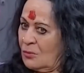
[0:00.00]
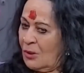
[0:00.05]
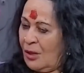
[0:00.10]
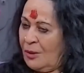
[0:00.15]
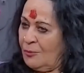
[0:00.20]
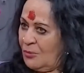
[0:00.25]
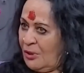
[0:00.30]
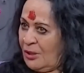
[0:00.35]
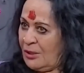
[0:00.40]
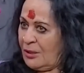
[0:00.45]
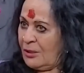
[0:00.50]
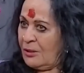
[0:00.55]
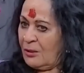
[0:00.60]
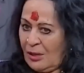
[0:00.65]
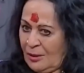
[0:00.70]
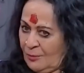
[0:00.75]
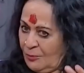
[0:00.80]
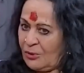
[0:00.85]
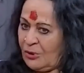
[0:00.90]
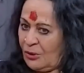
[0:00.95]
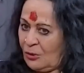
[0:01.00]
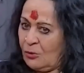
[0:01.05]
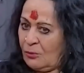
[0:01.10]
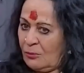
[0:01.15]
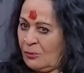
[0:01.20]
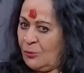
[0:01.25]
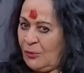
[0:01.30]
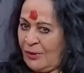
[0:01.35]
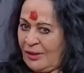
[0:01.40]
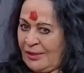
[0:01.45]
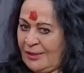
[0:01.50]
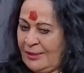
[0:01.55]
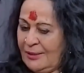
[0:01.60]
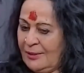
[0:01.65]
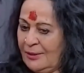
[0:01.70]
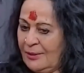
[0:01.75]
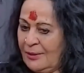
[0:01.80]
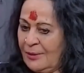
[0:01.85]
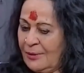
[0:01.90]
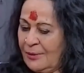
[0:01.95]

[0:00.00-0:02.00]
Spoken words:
Come running, come quickly.